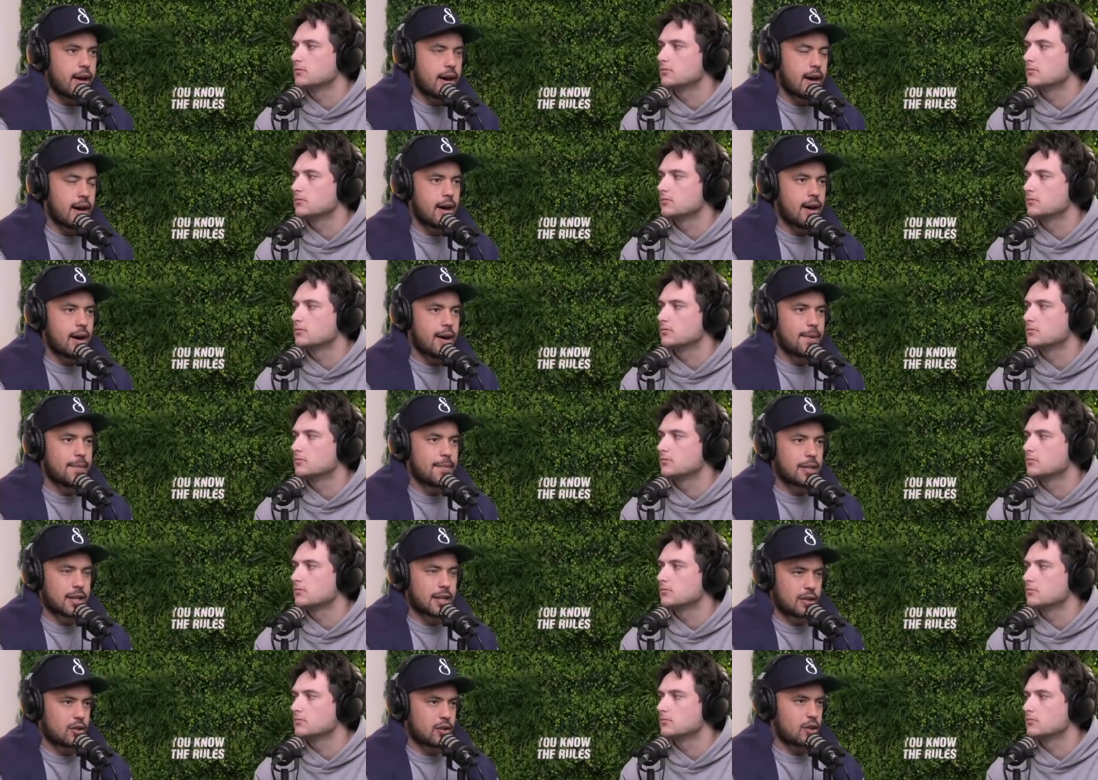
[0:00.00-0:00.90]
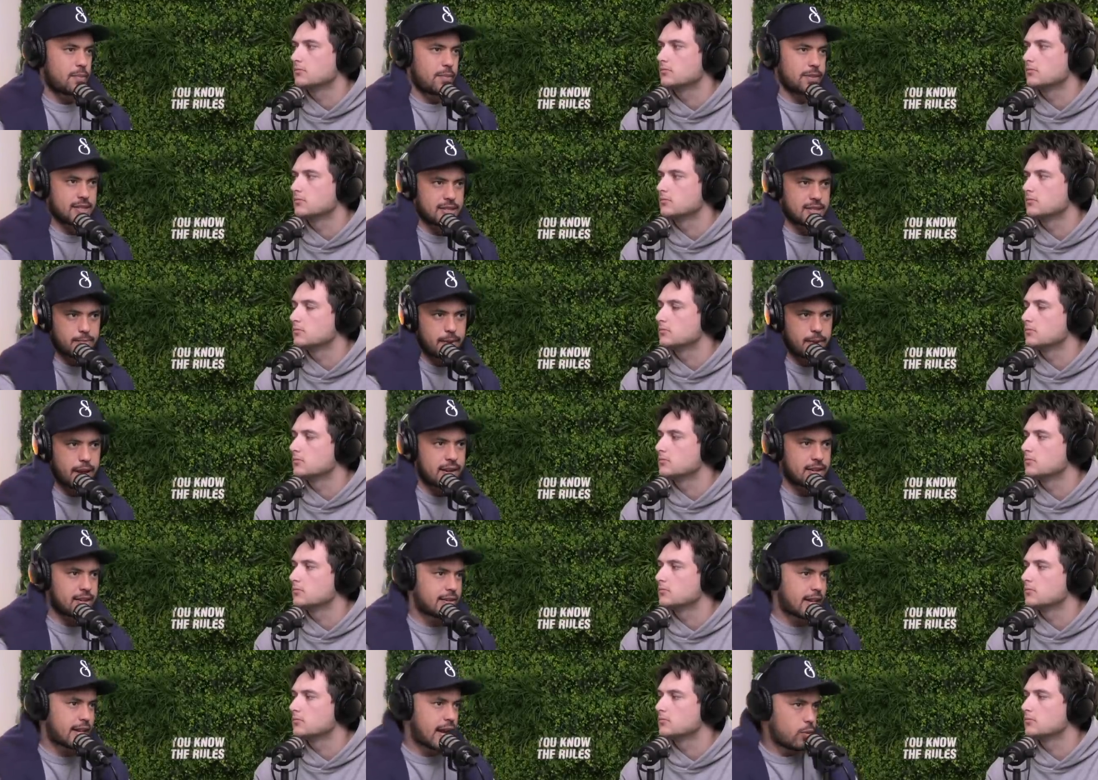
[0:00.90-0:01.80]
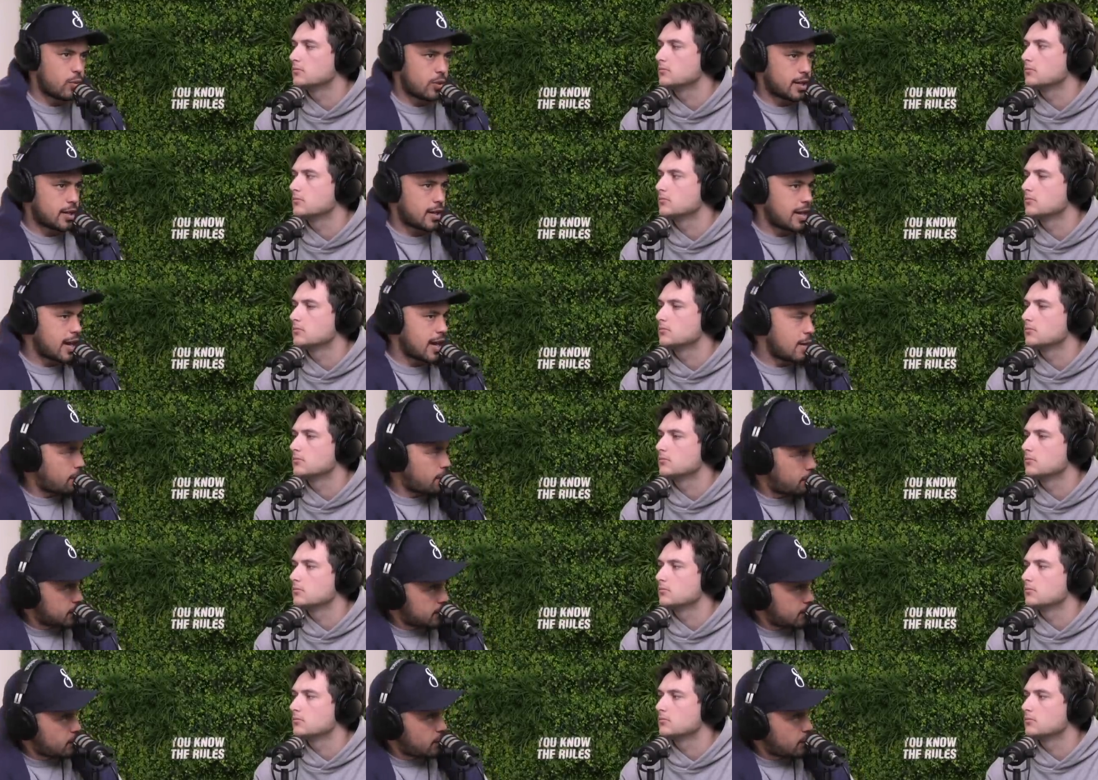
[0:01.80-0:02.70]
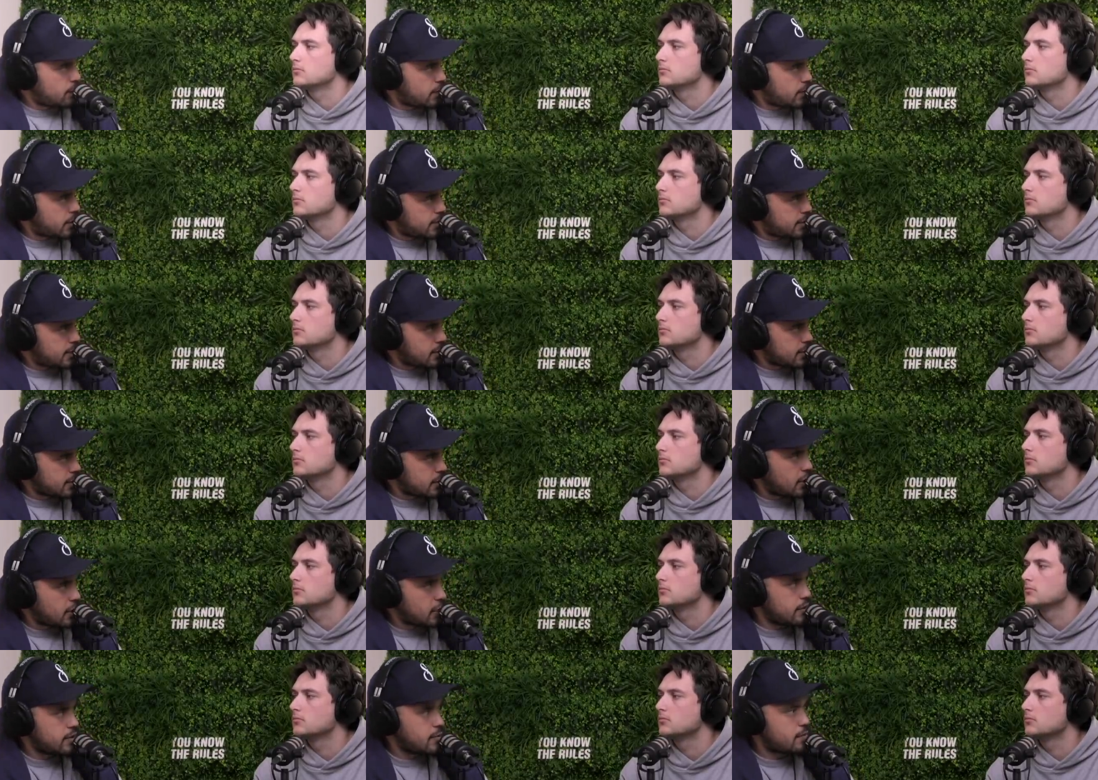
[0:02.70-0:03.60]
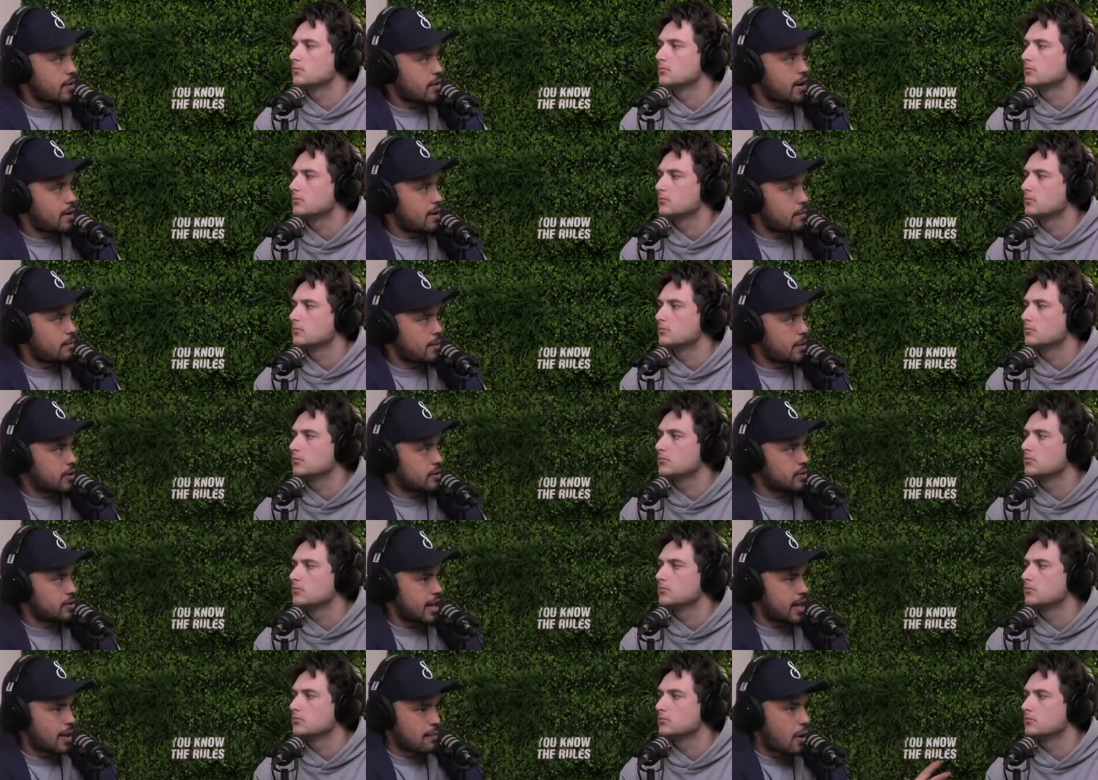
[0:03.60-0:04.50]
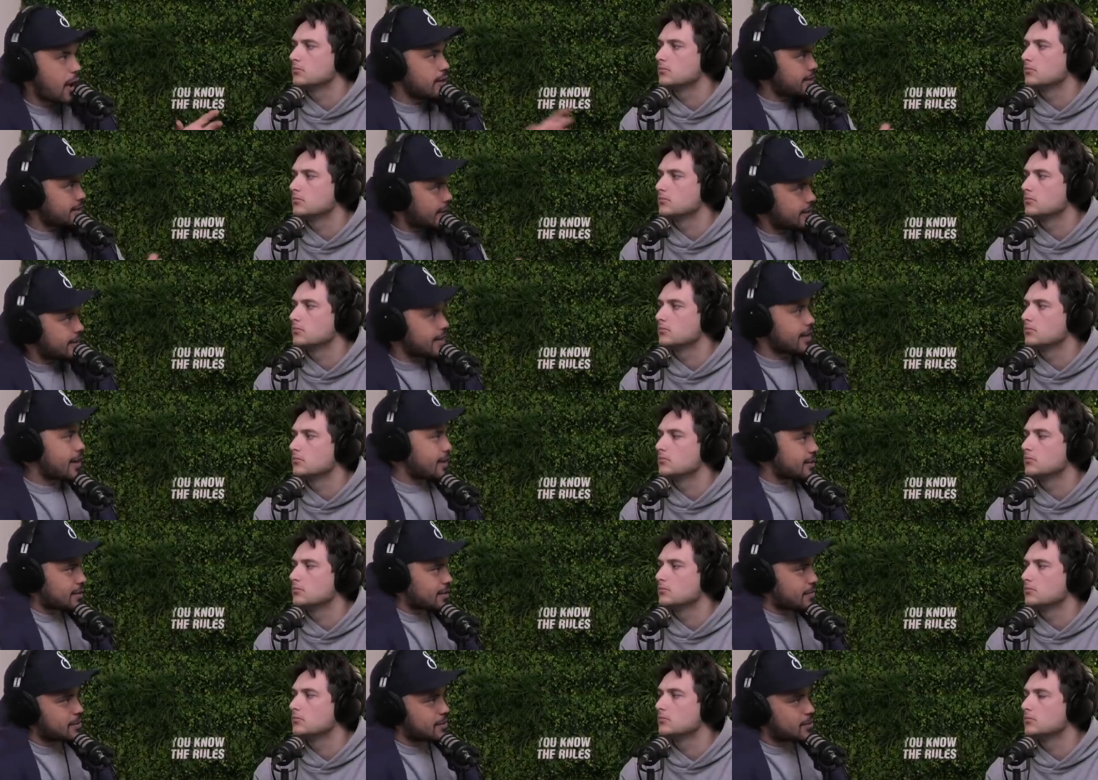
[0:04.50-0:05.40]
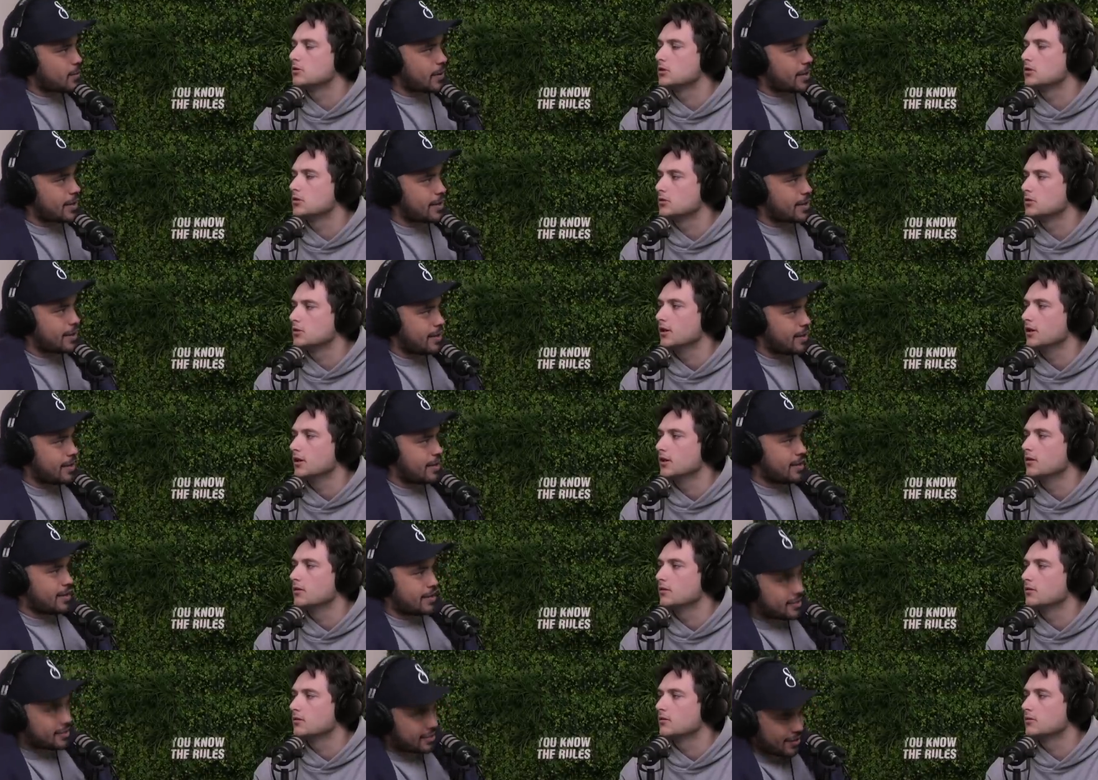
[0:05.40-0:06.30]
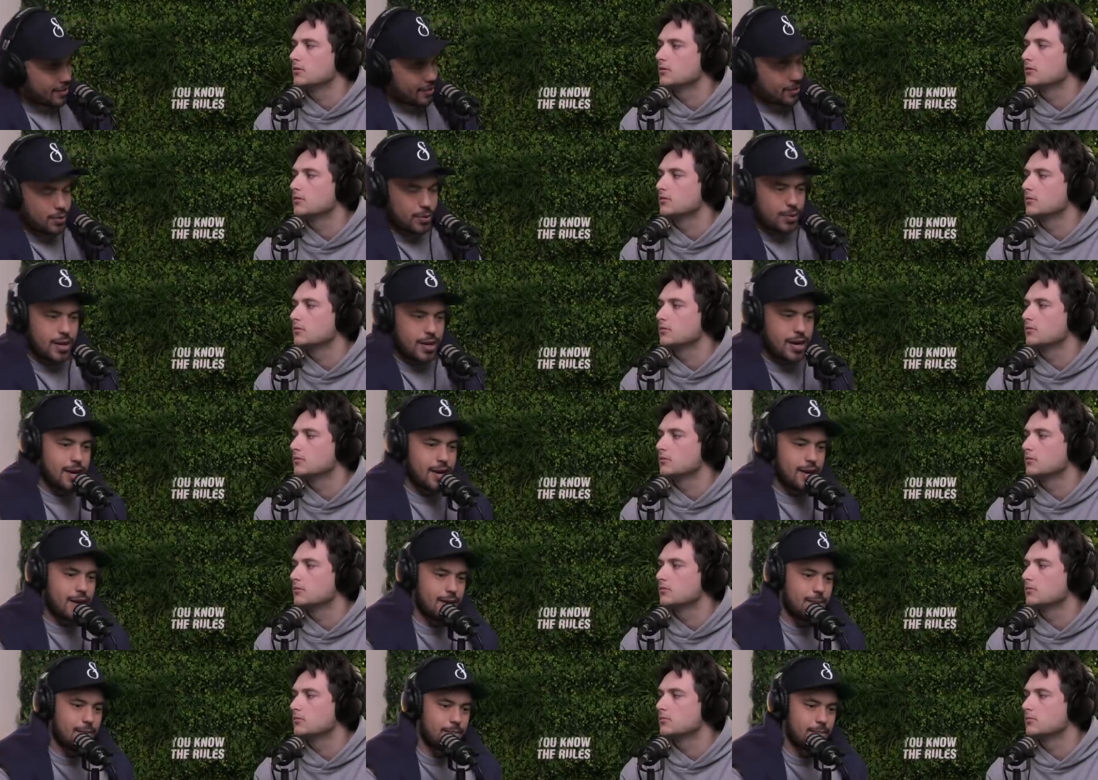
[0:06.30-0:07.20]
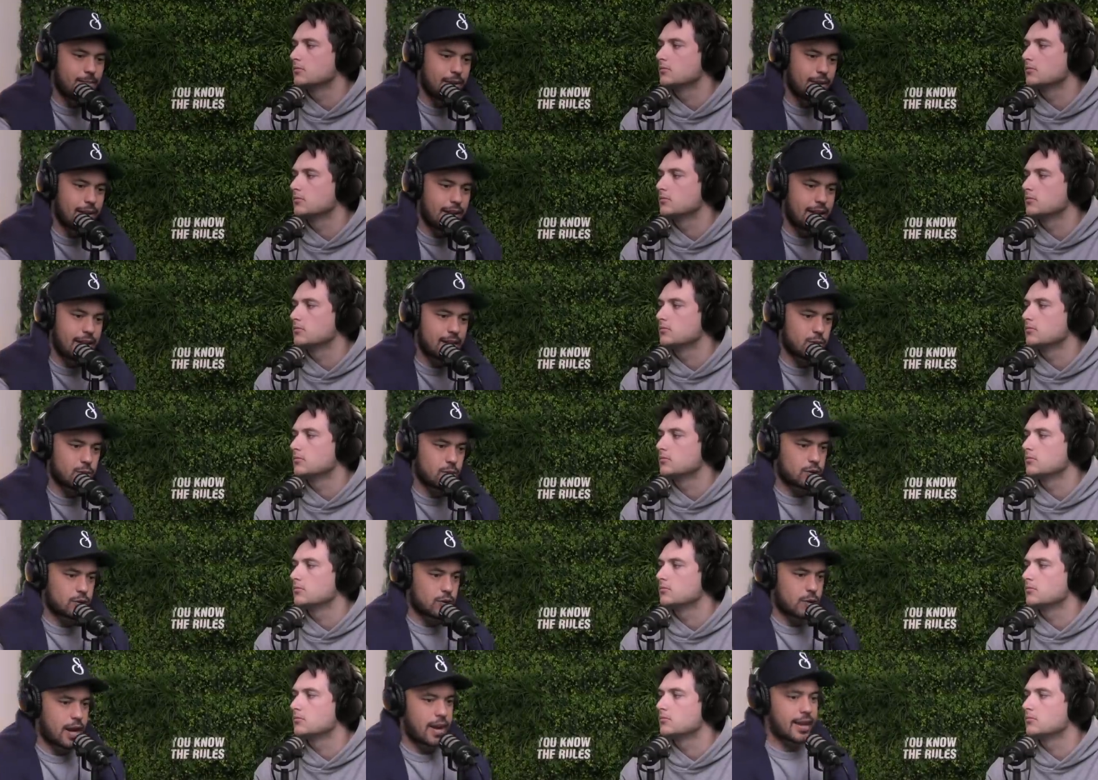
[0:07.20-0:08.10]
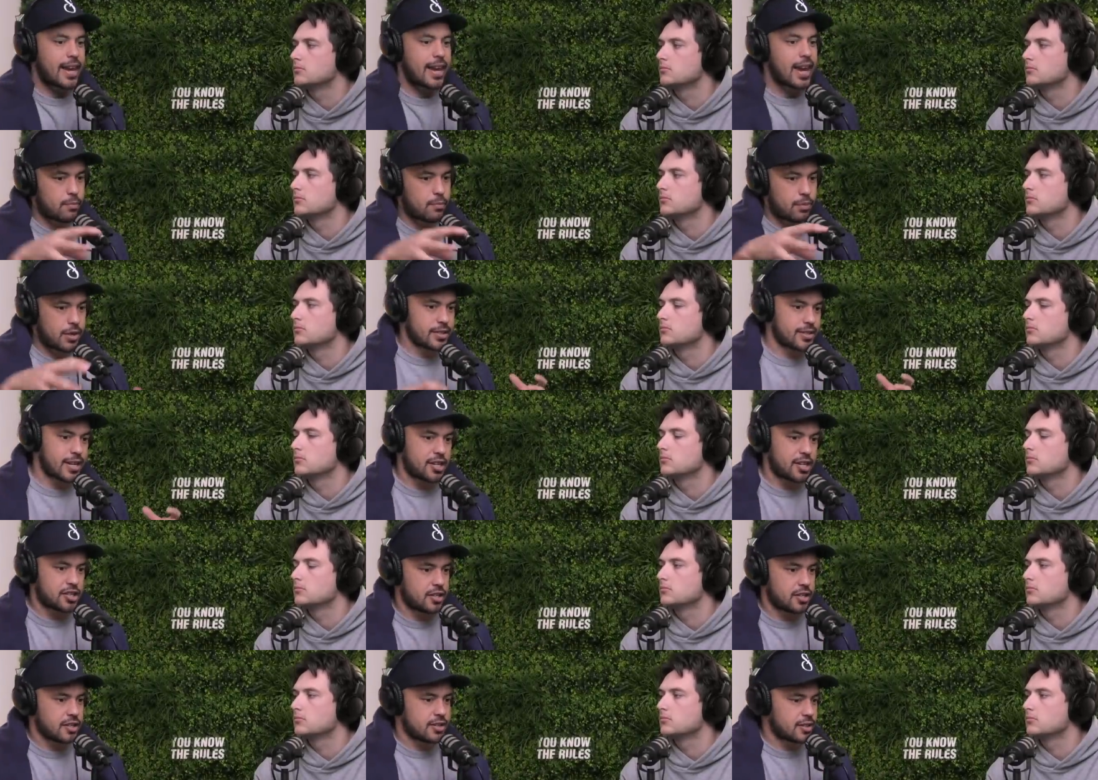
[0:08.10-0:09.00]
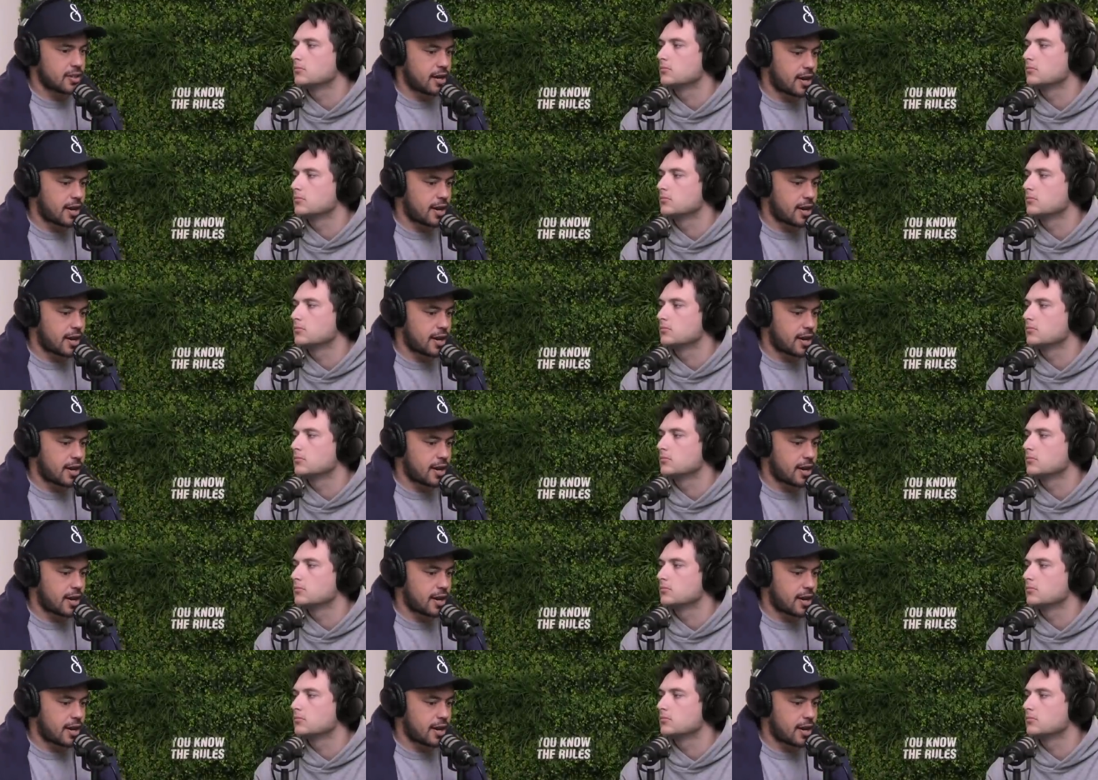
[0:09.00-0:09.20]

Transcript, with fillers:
Speaker 1: Um, like a lot of businesses back in the day wouldn't collab with a, with another clothing brand because that might take their customers away. Yeah. So um, then that's what sort of and cannibalization is